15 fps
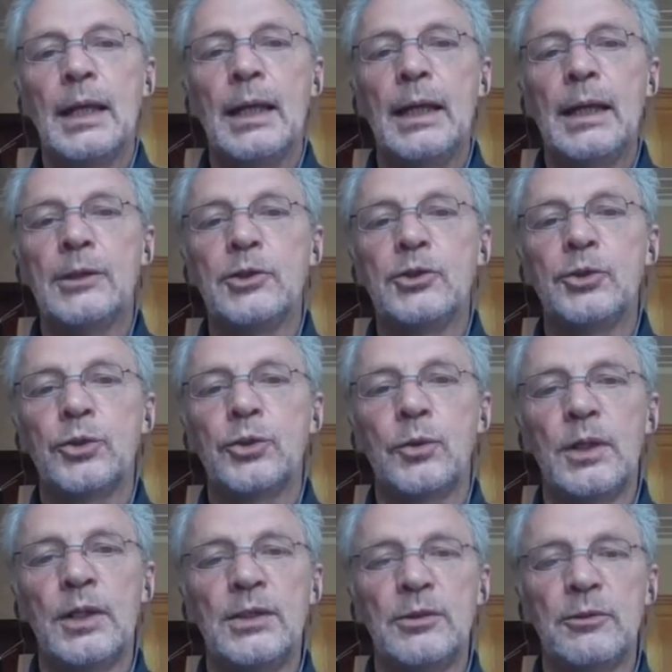And
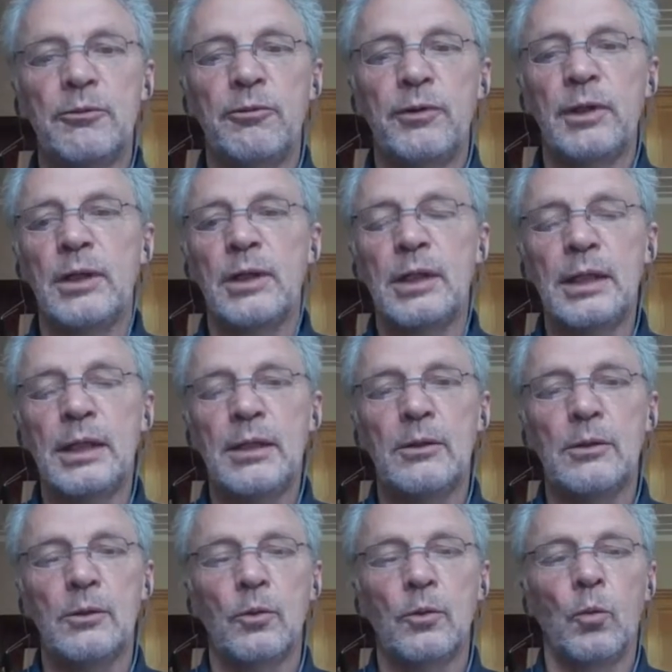so it's a
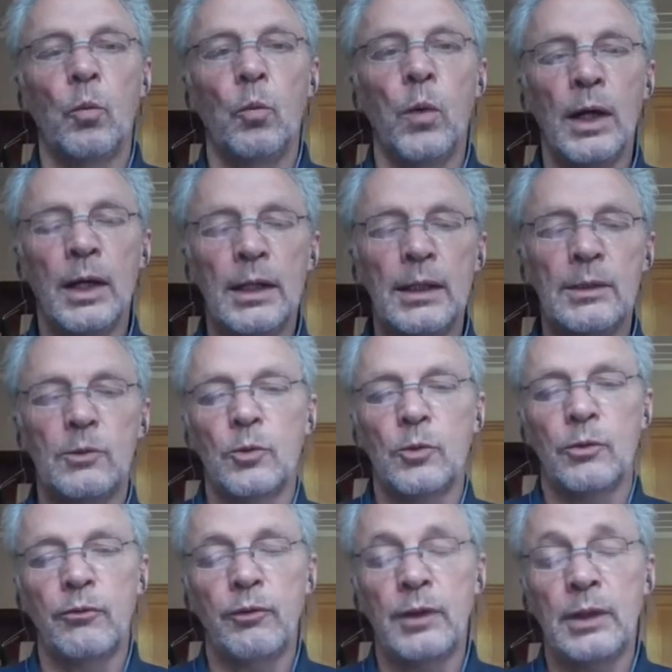fairly wide or
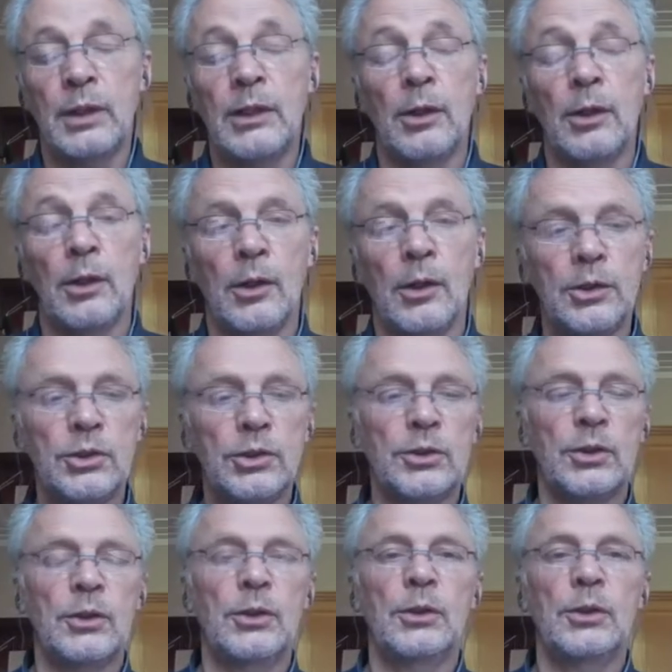fairly
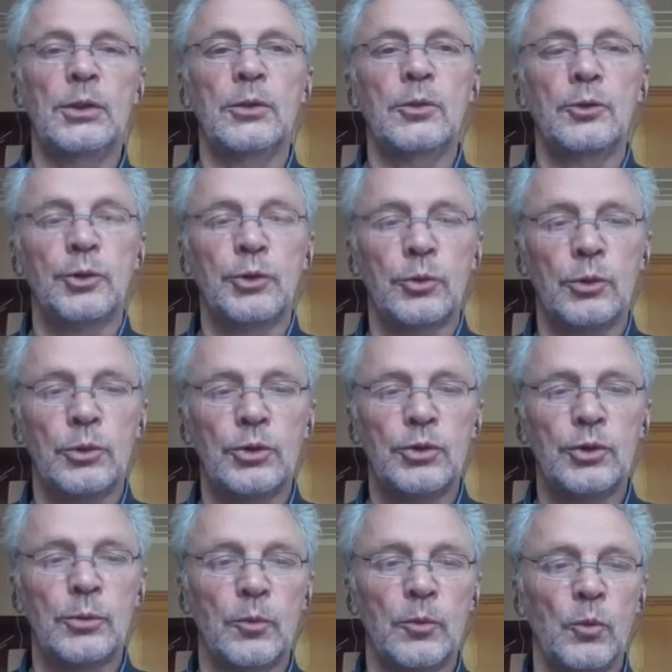large
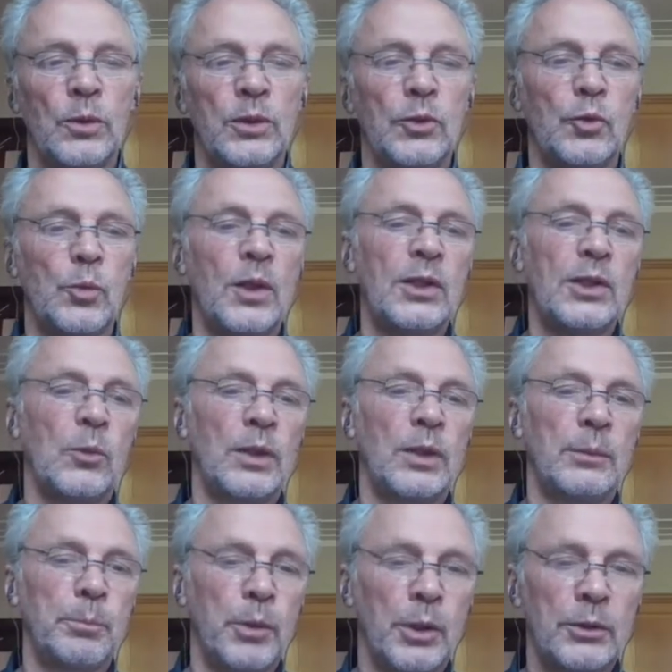consortium with
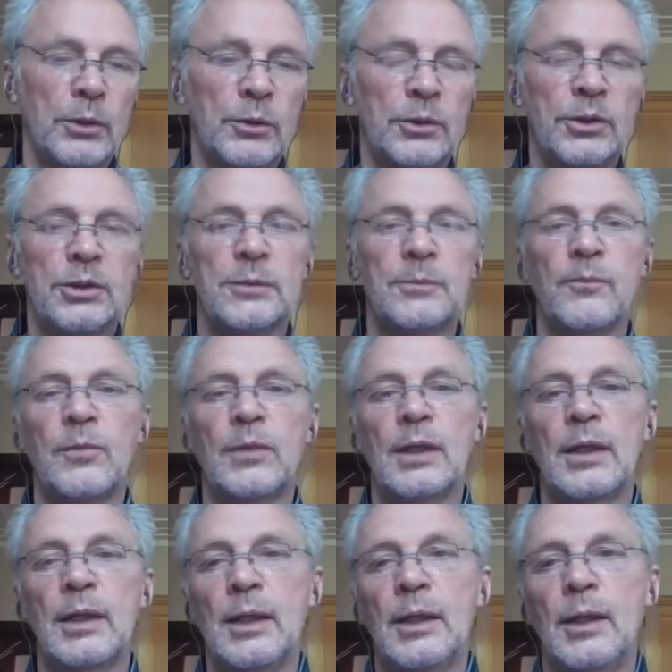21 partners.
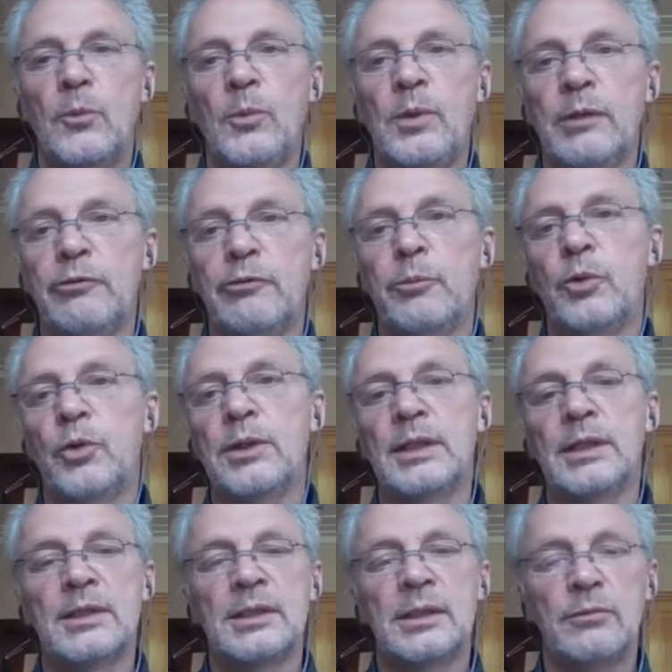We have more
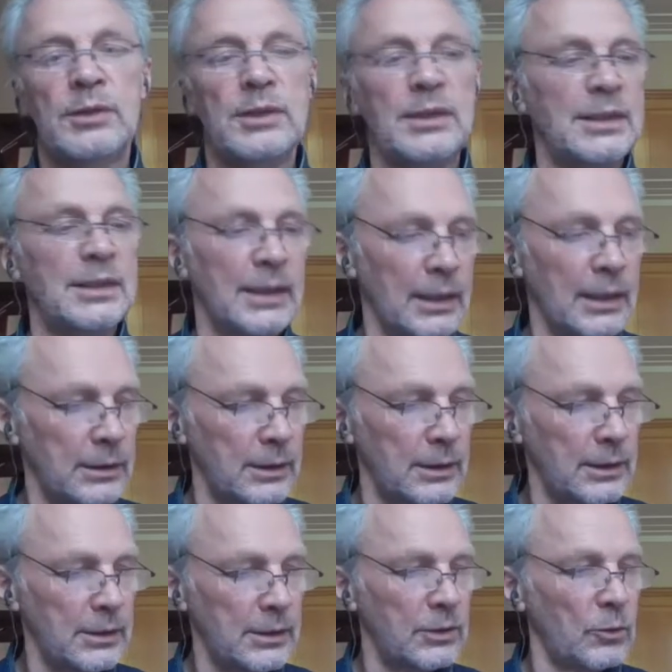than 70
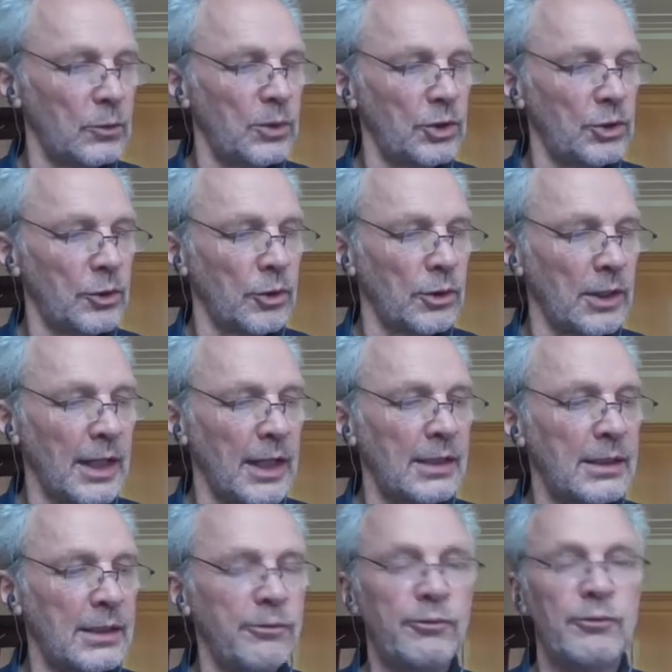scientists which are
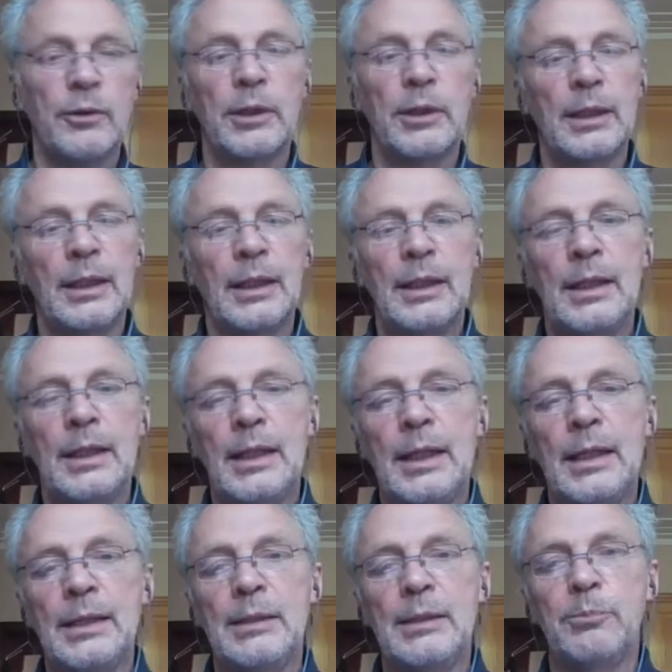active
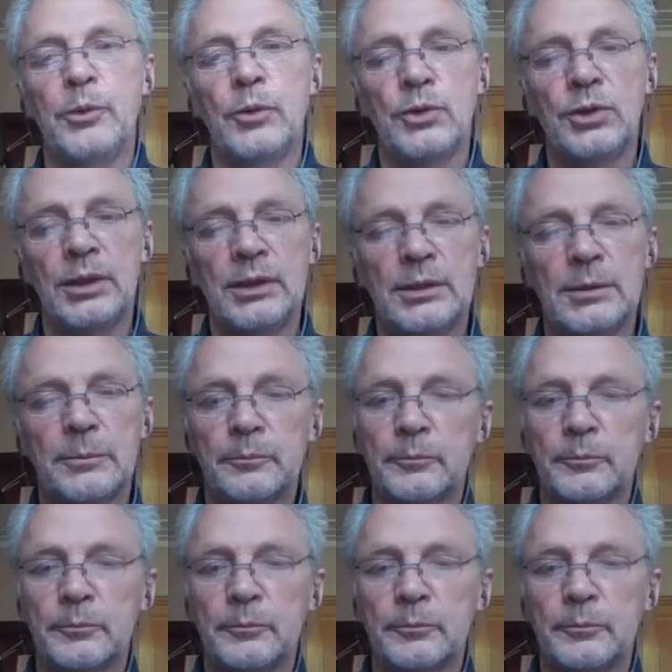in the project,